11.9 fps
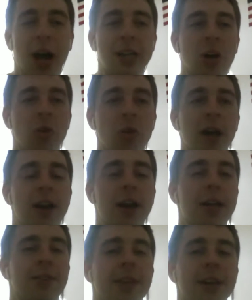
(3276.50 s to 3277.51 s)
know
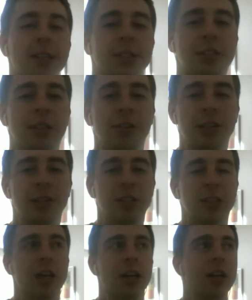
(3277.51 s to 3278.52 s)
that this is
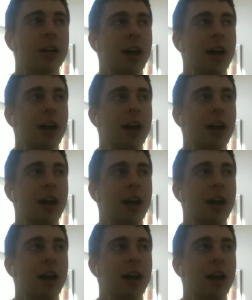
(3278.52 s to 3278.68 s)
gonna.